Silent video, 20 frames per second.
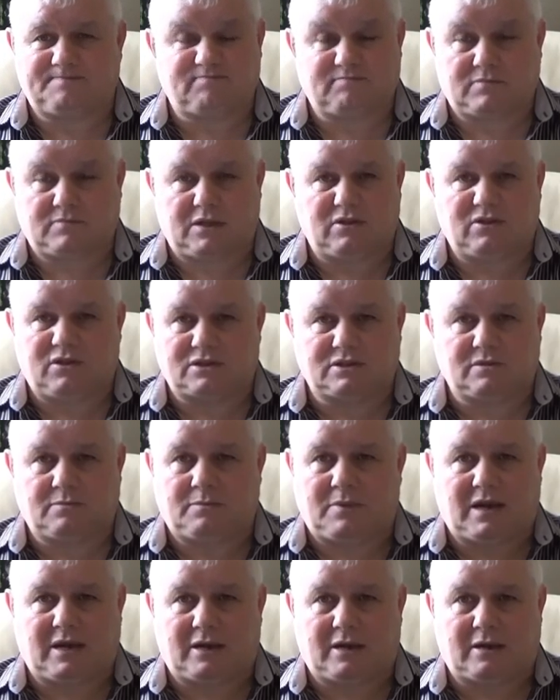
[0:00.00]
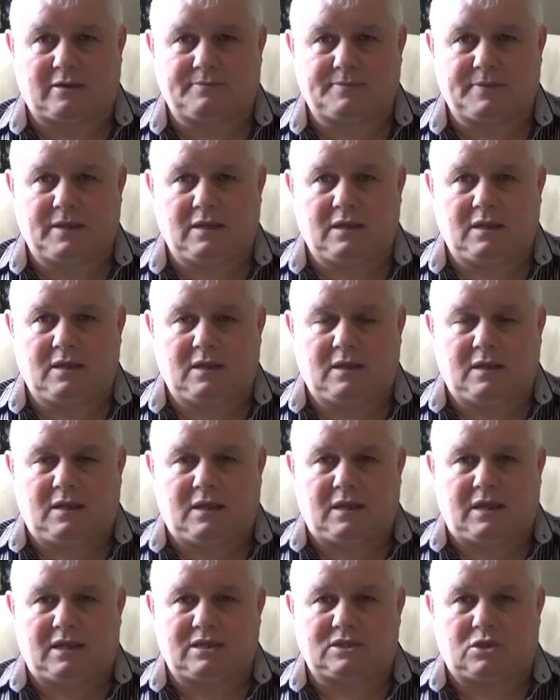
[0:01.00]
doesn't matter,
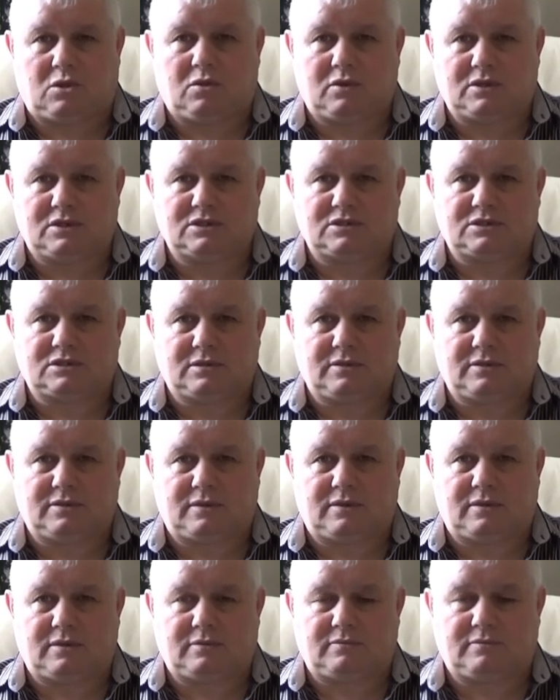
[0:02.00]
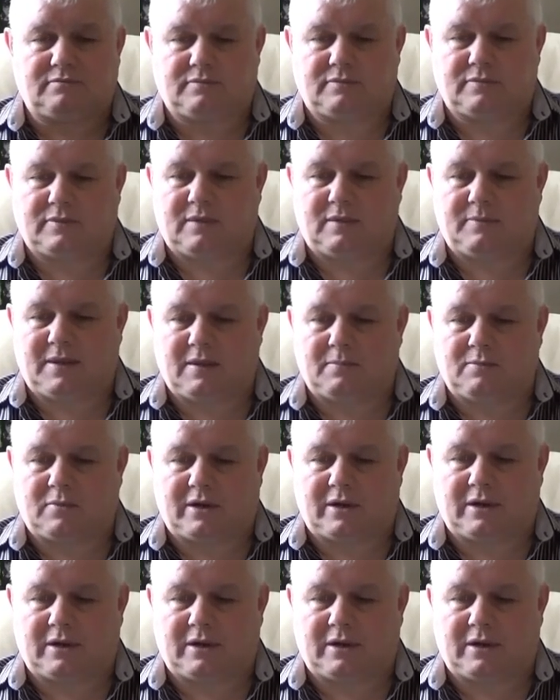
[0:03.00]
as long as they make money.